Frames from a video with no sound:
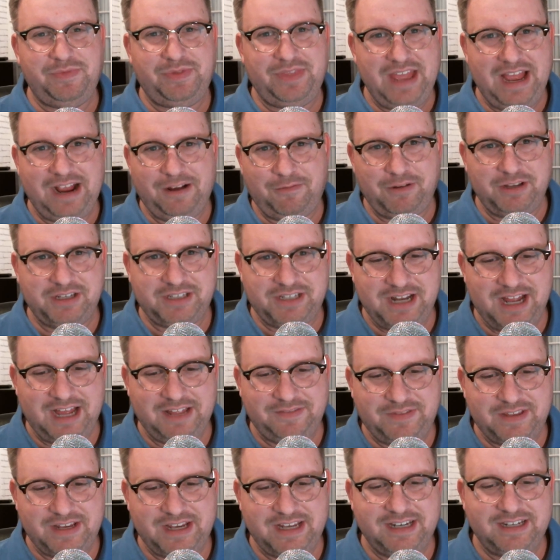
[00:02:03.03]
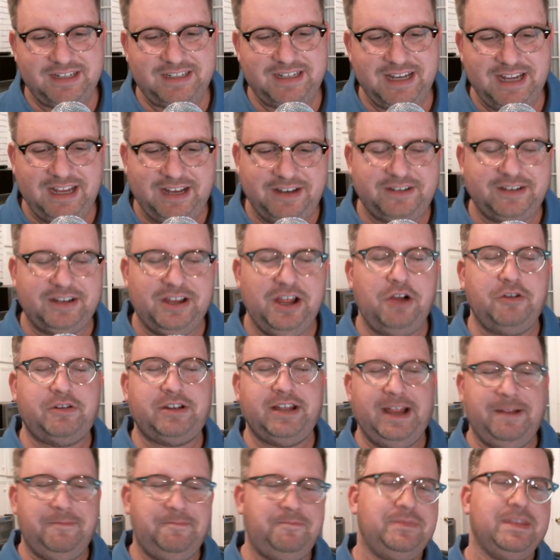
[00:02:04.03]
That was not the intent.
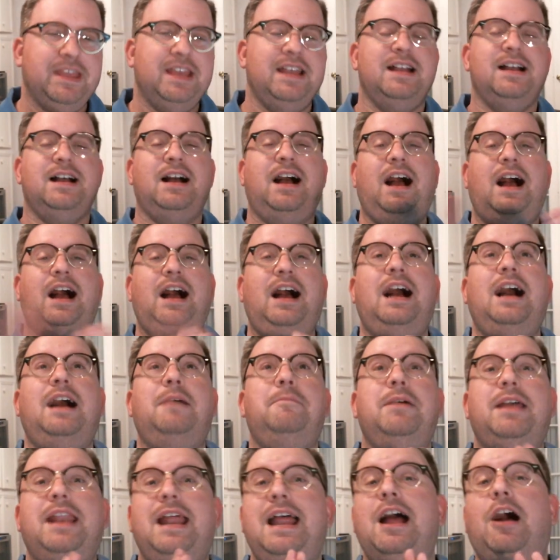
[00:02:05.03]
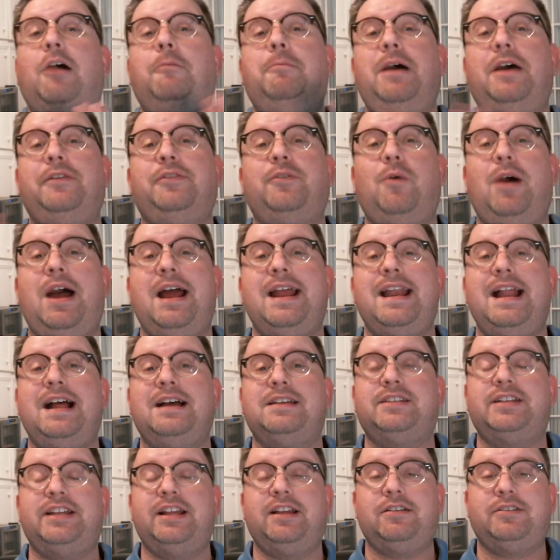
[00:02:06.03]
Okay. Uh, I'm going to help out the White
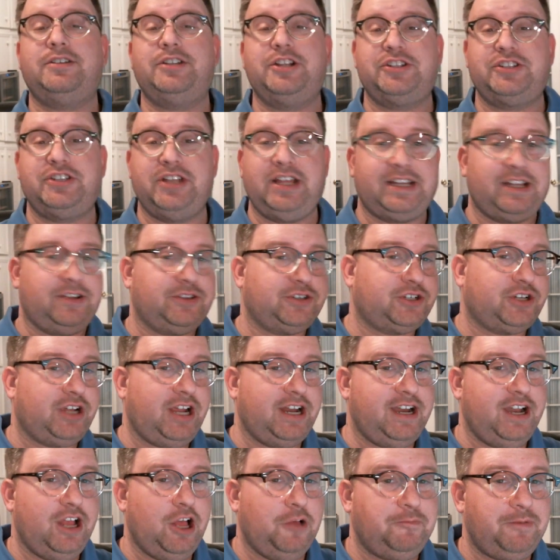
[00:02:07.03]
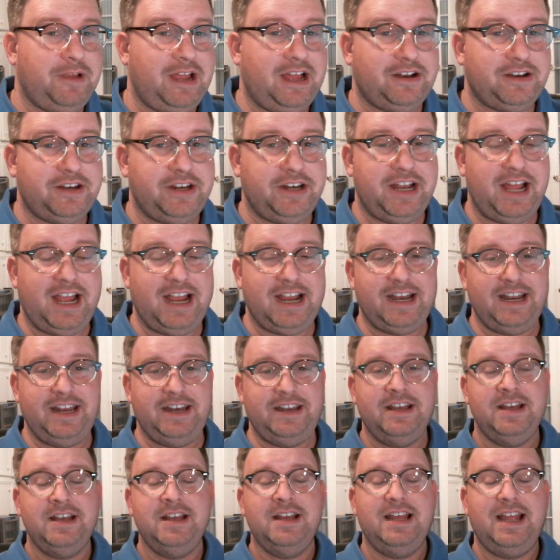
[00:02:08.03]
House here, just like I was trying to help out
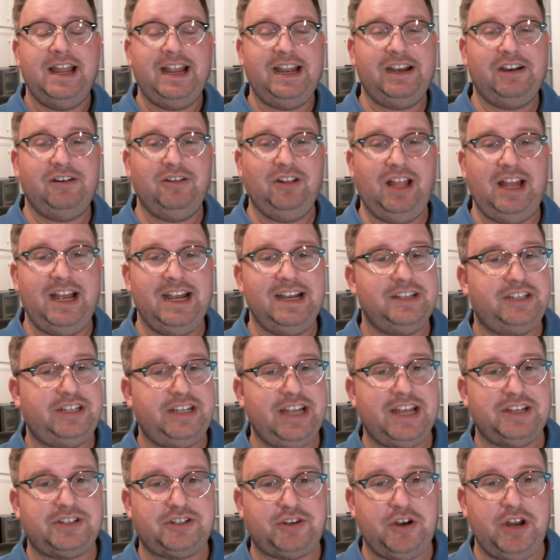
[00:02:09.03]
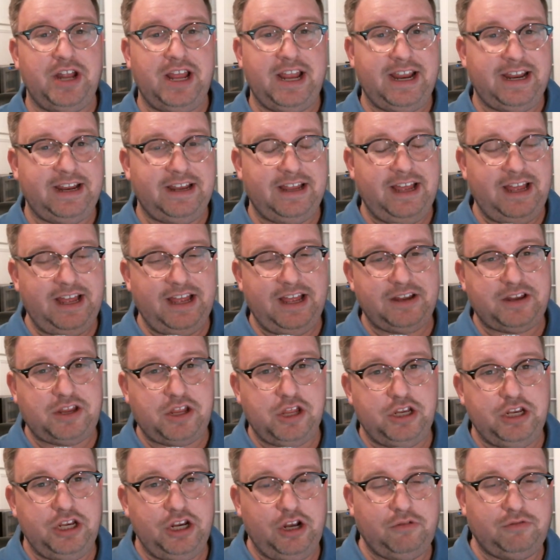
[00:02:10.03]
United Airlines yesterday. Uh,
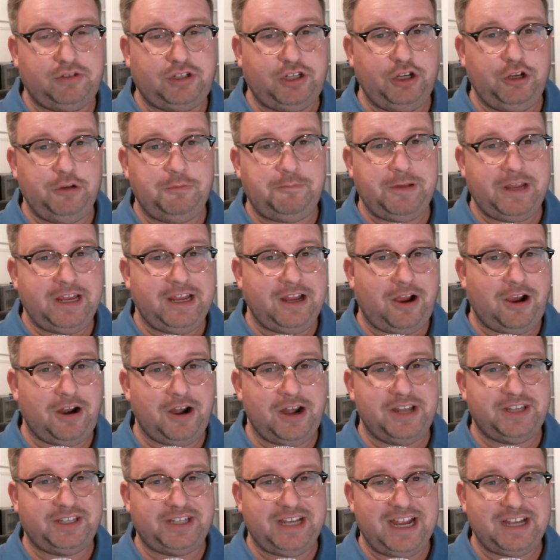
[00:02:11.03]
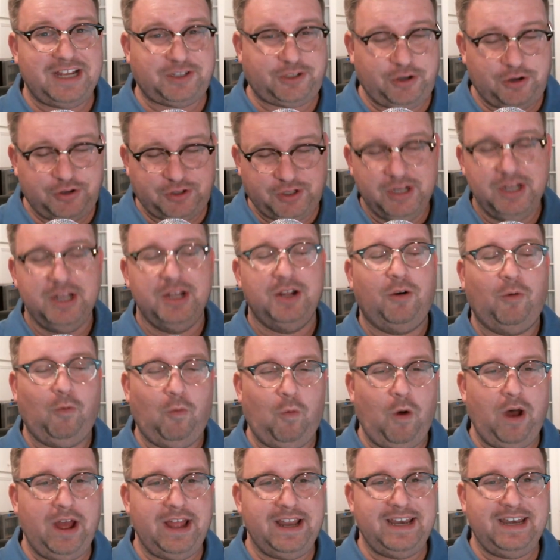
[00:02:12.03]
you know, two PR disasters,
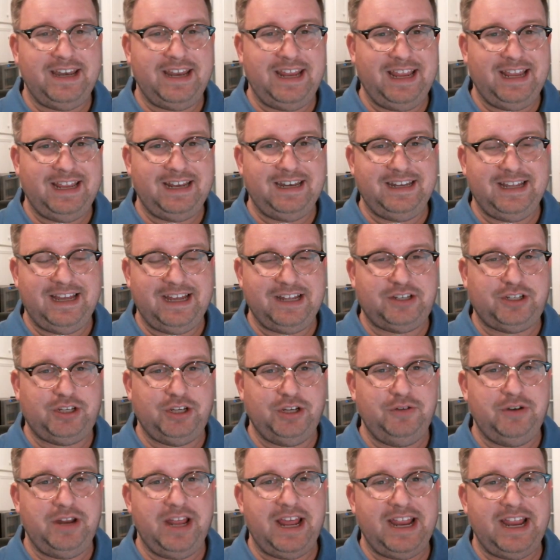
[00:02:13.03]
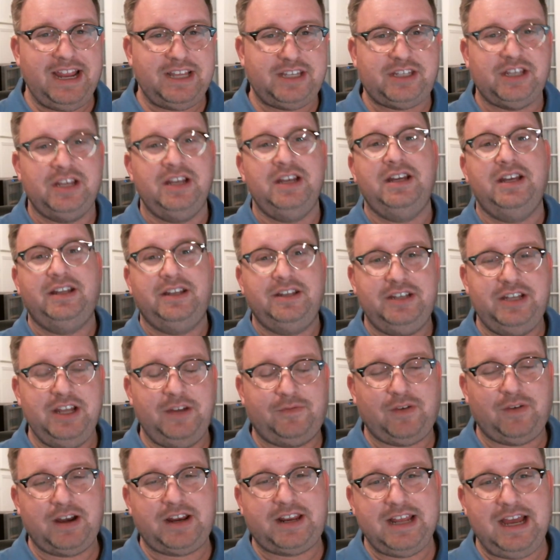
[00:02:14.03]
one in uh, two days,
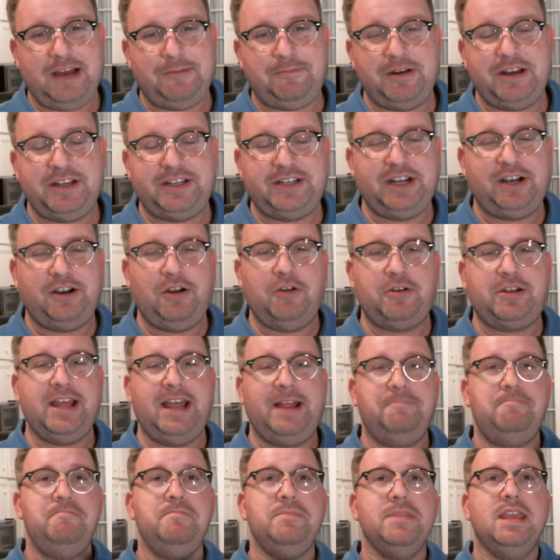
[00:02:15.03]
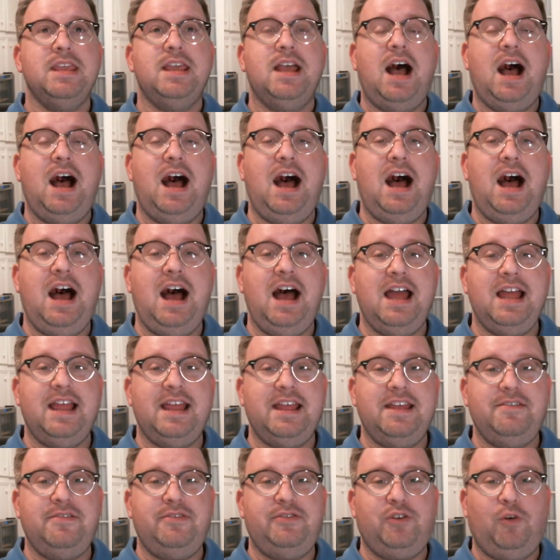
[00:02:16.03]
different companies here. Okay.
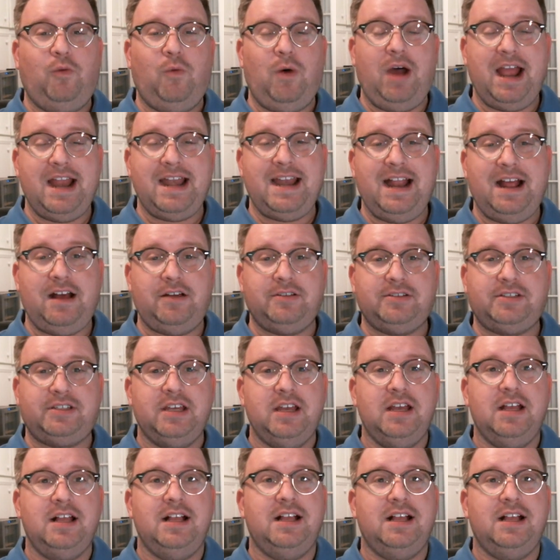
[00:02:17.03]
Uh, the White House,